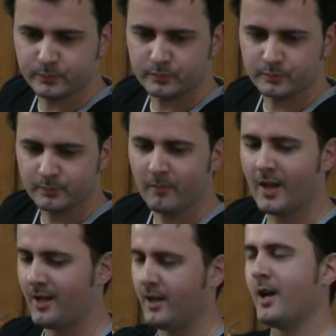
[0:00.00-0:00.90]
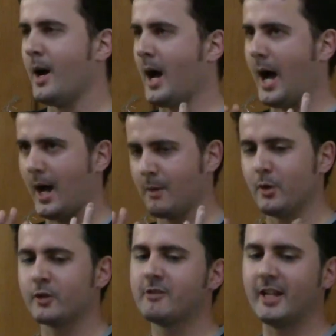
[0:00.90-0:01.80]
I'm
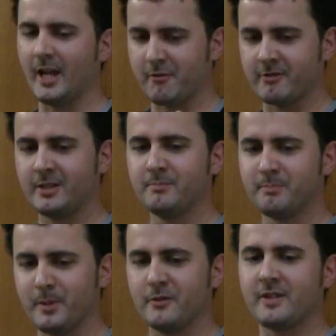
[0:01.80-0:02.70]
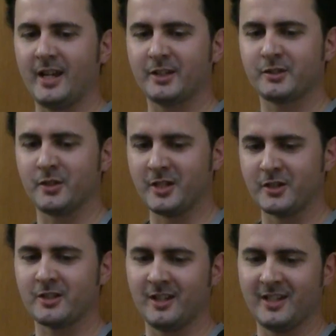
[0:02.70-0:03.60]
not going to read every bit of text on
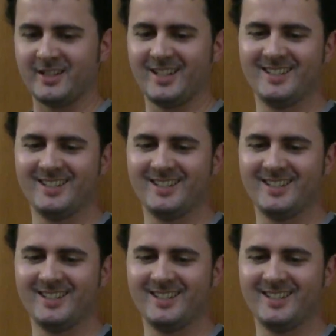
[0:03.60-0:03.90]
each slide.